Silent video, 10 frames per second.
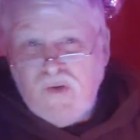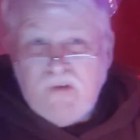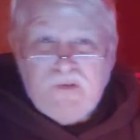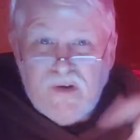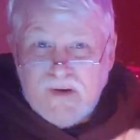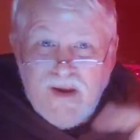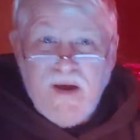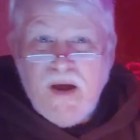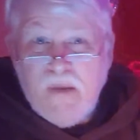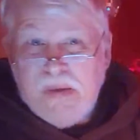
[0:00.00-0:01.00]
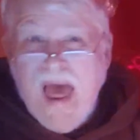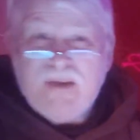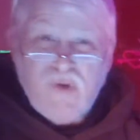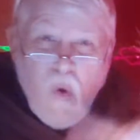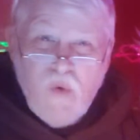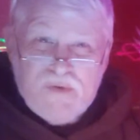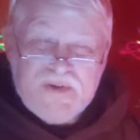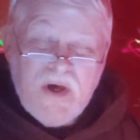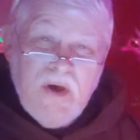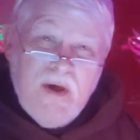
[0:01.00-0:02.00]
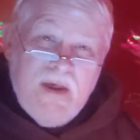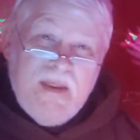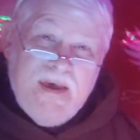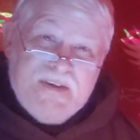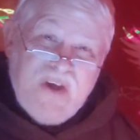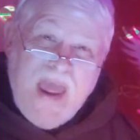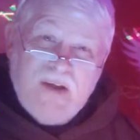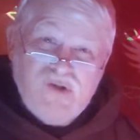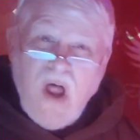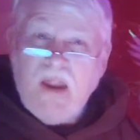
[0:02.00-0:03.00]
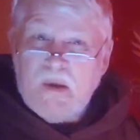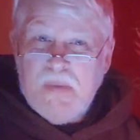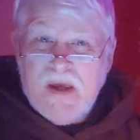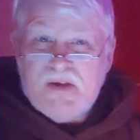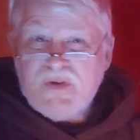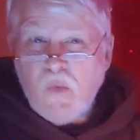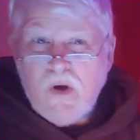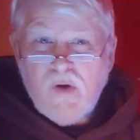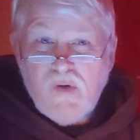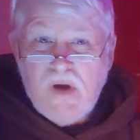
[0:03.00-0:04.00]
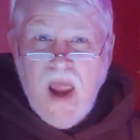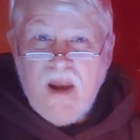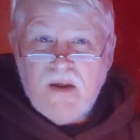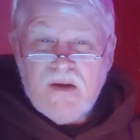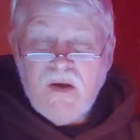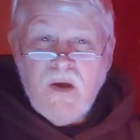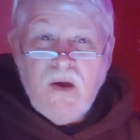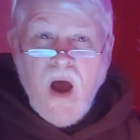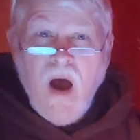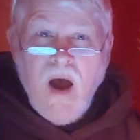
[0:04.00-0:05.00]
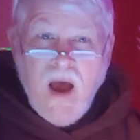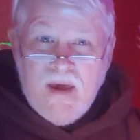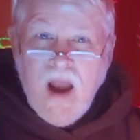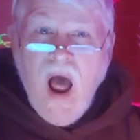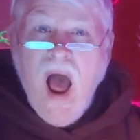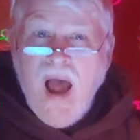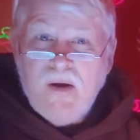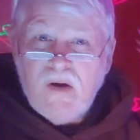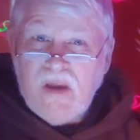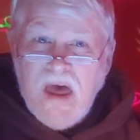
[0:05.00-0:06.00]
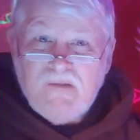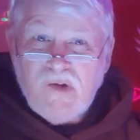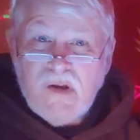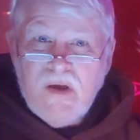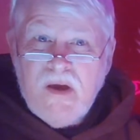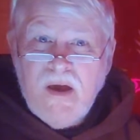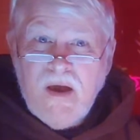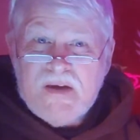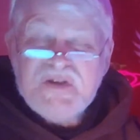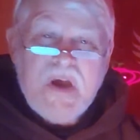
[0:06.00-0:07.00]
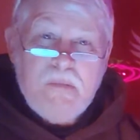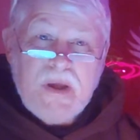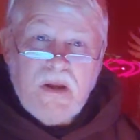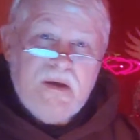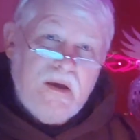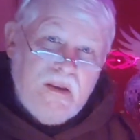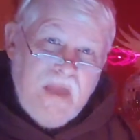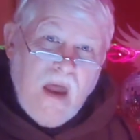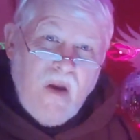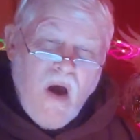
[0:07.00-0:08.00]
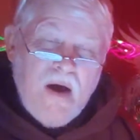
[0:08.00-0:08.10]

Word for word: different uh, plateaus. His angelic beings that were created uh, at a higher level, uh, seemingly, than